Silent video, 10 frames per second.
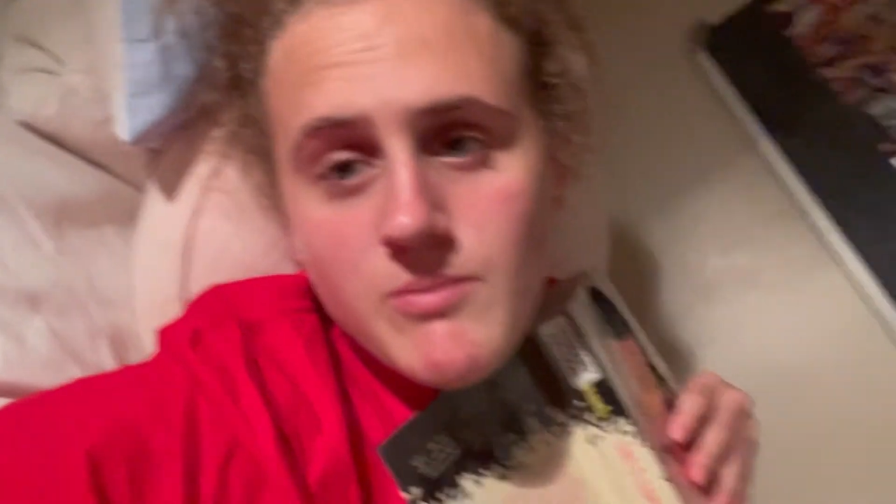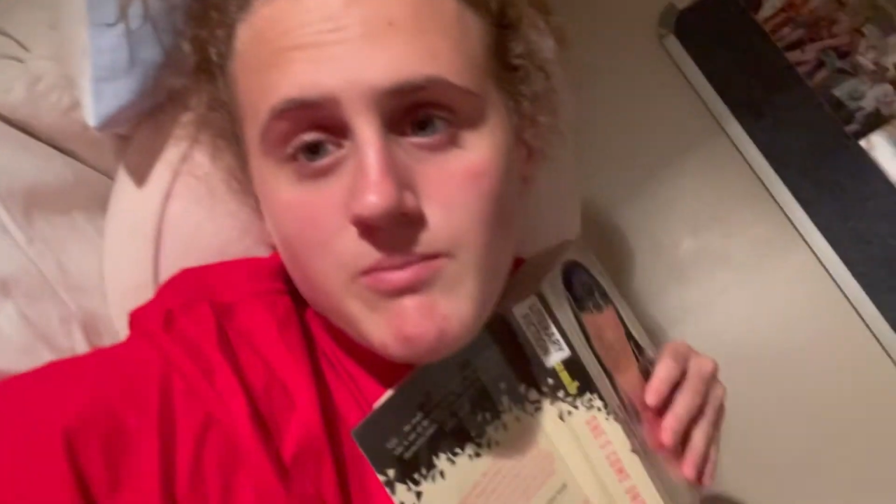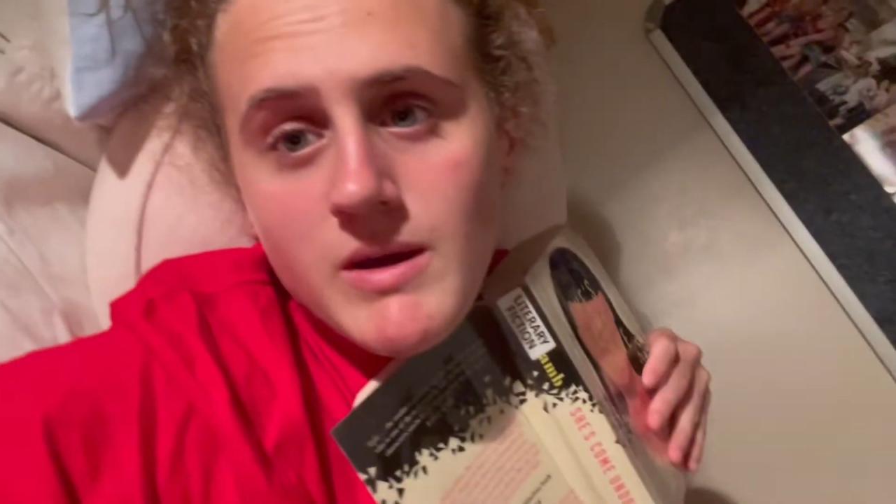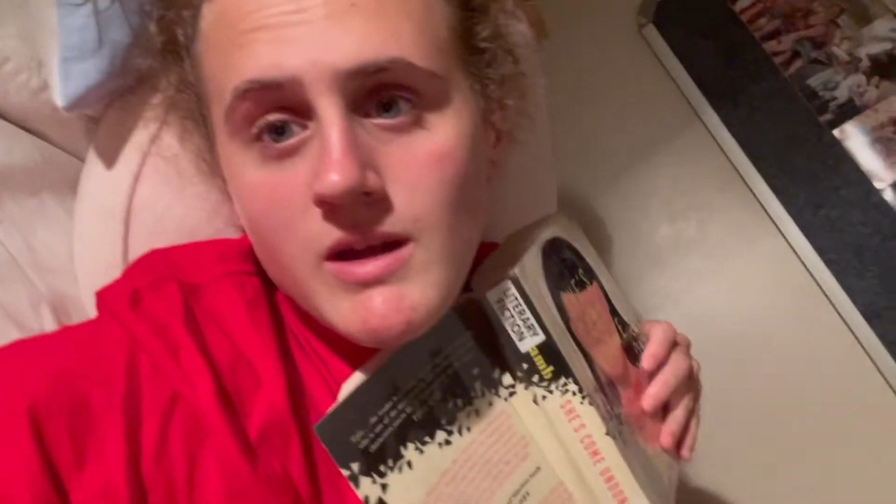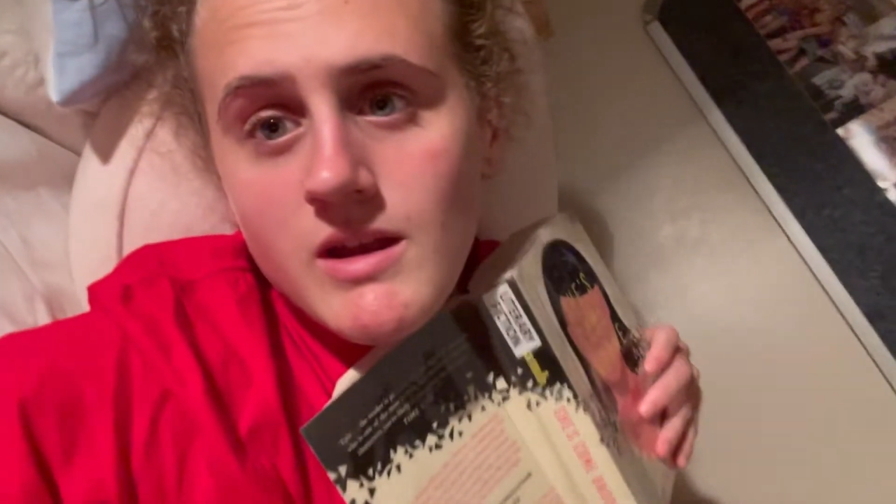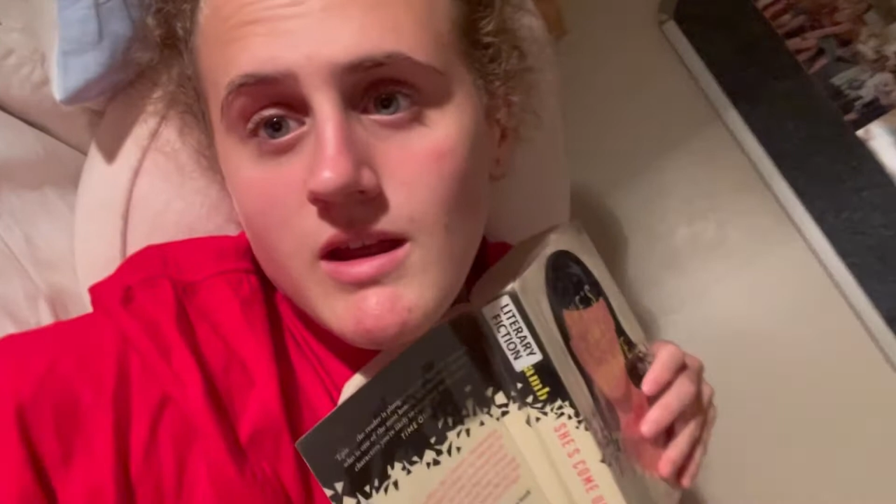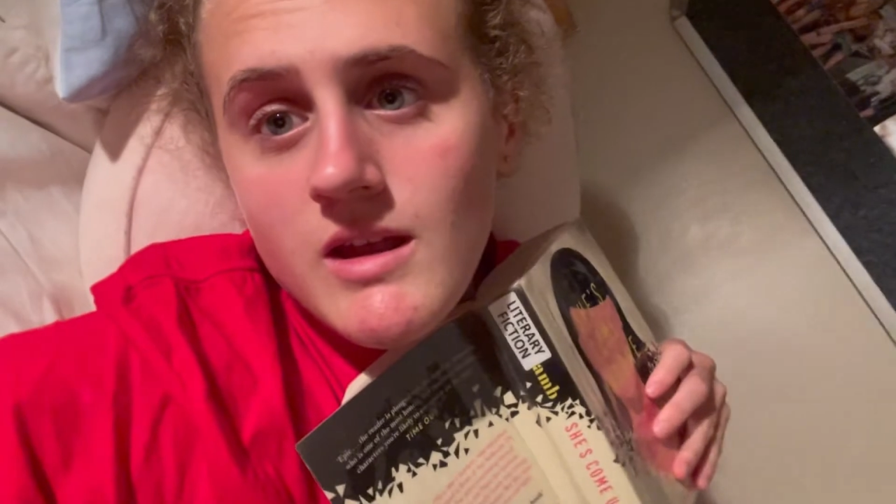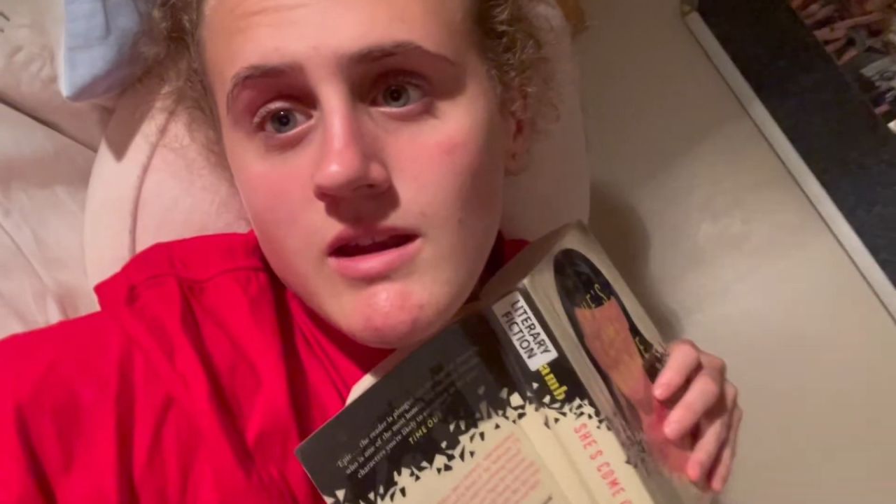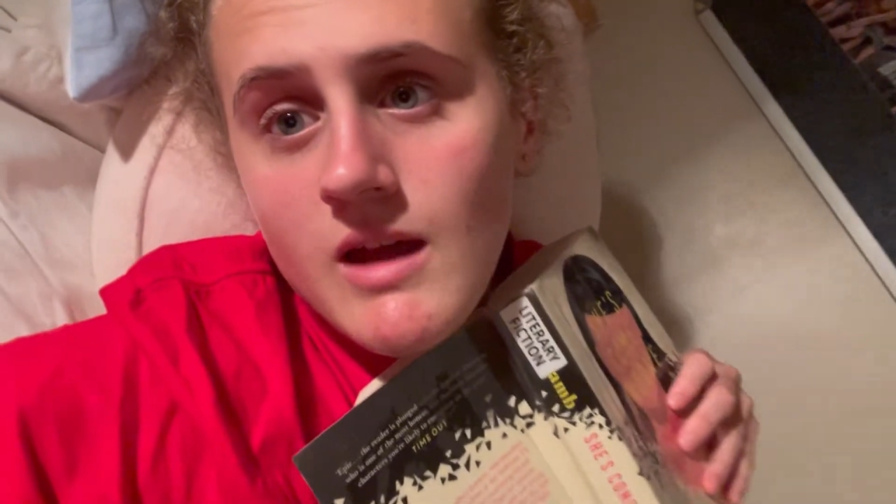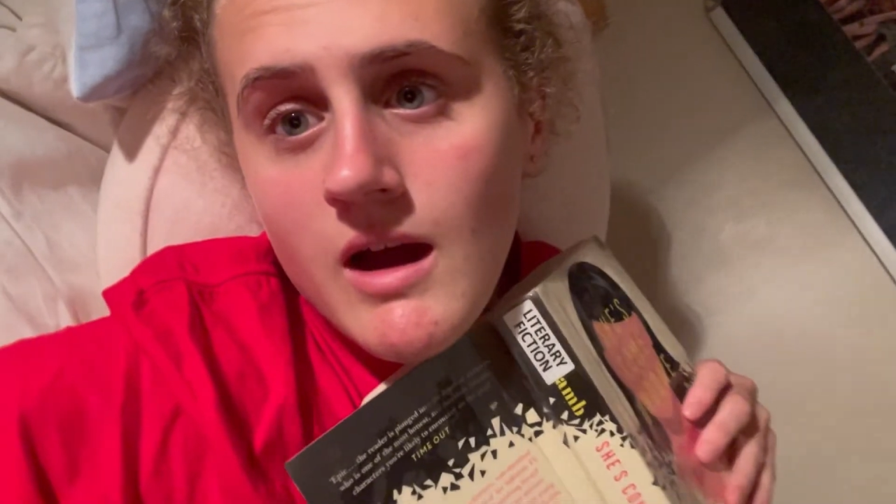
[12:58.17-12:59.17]
But
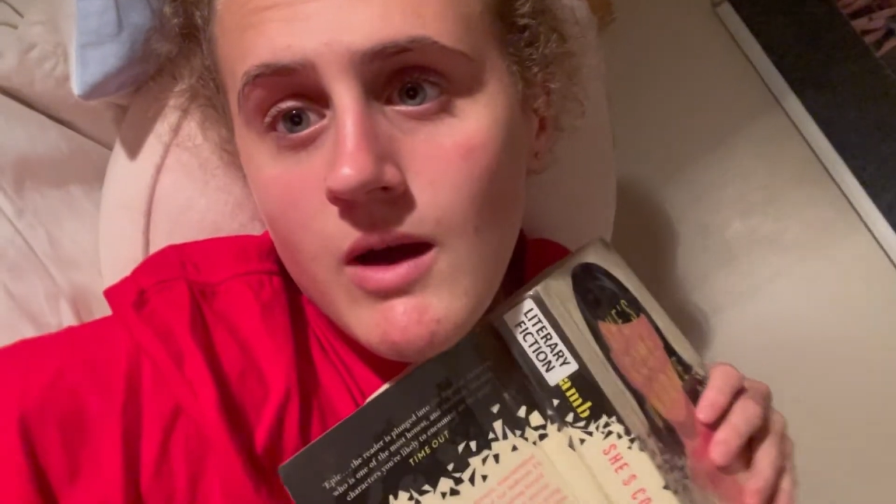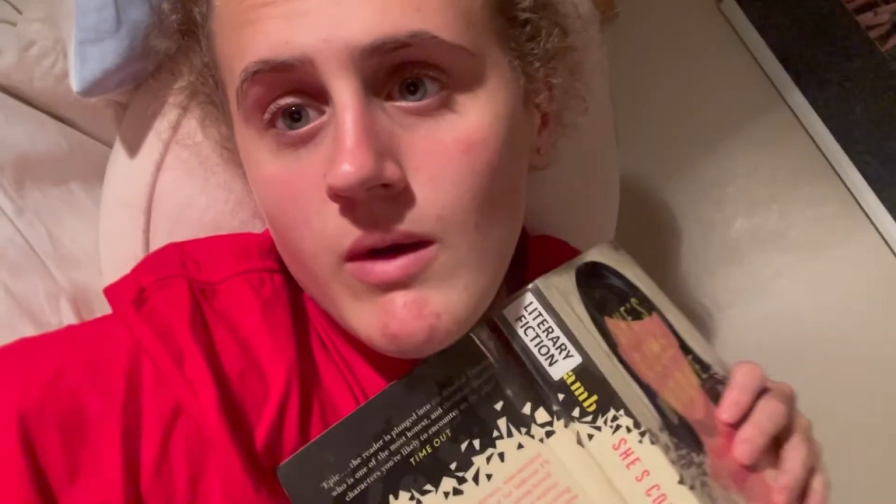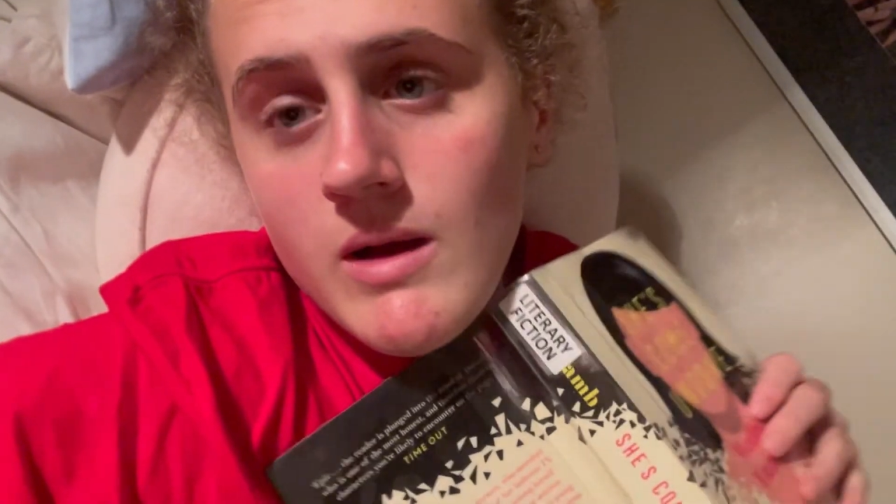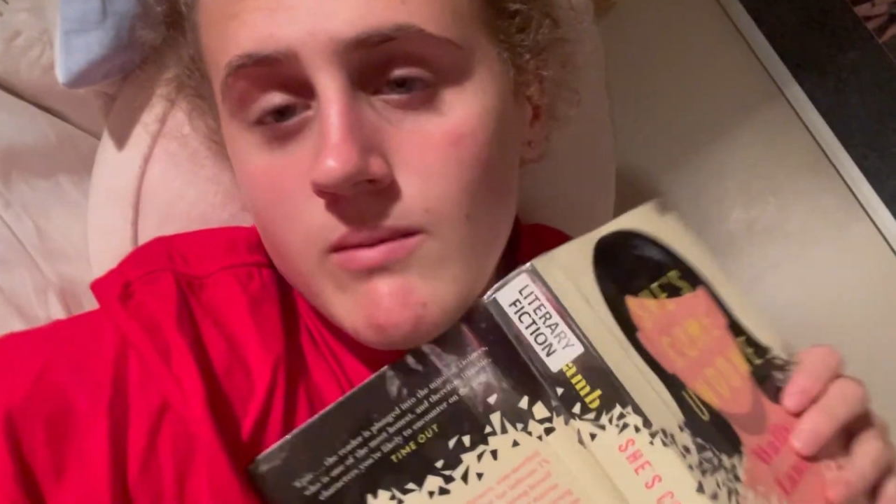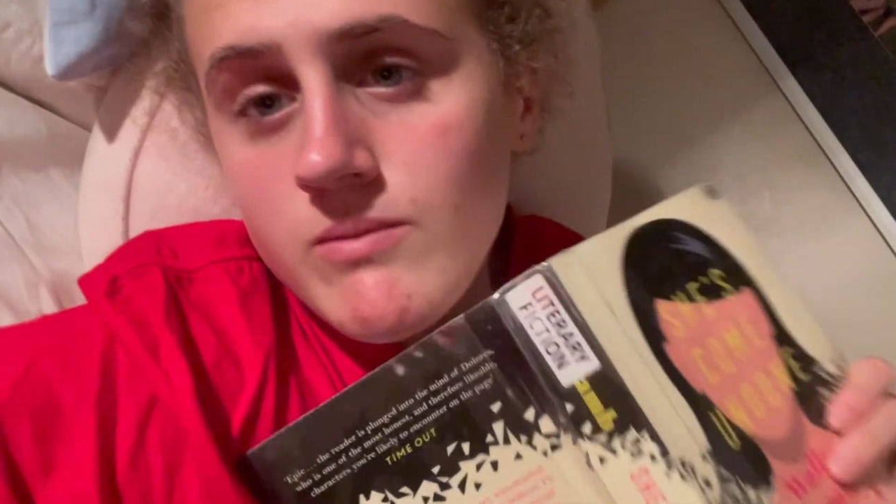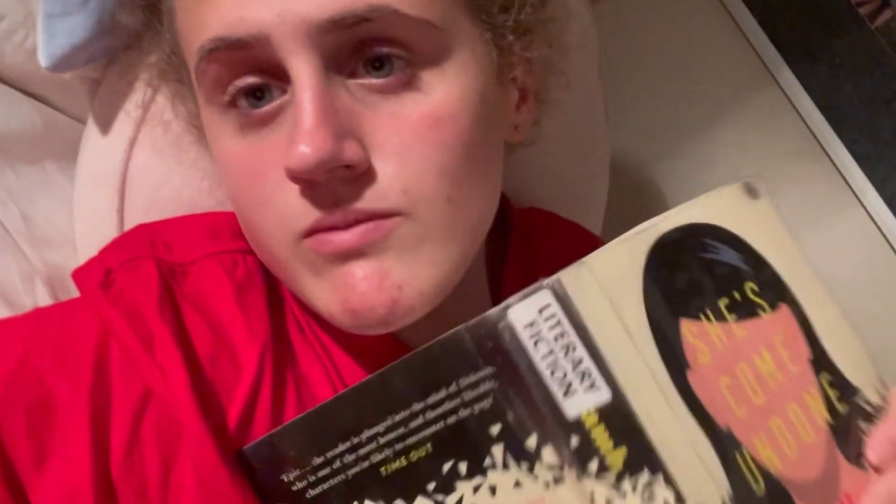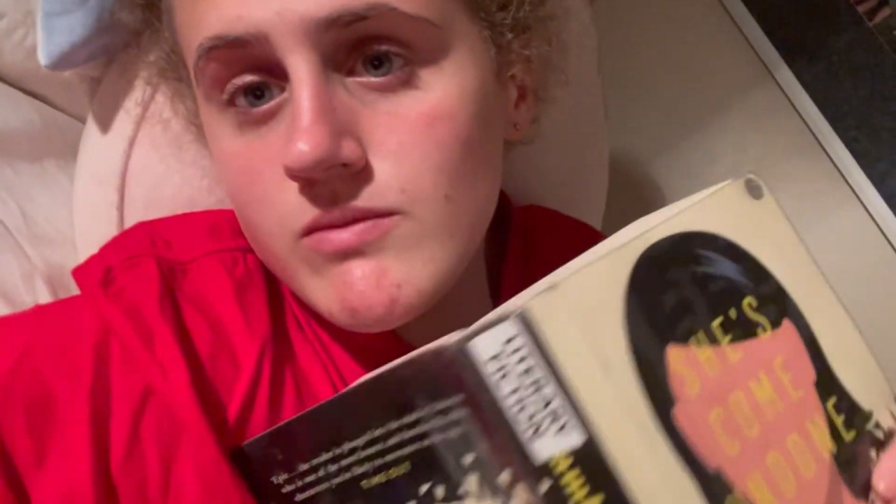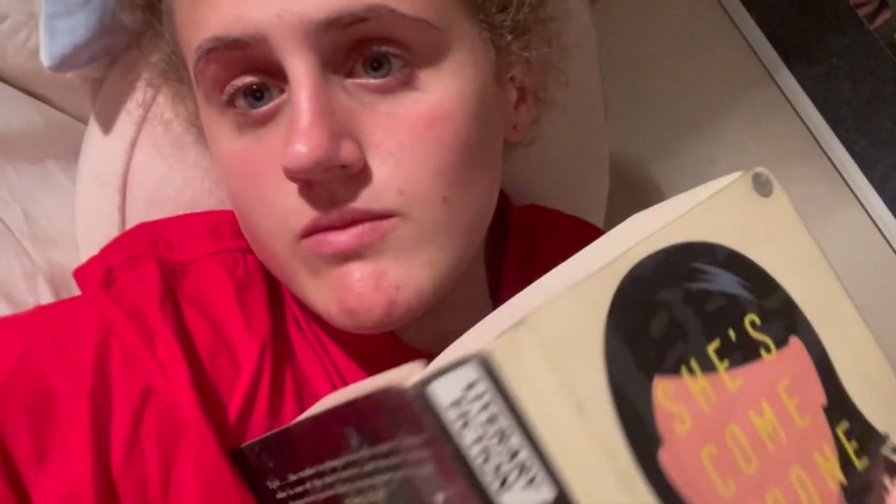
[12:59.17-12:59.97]
now I'm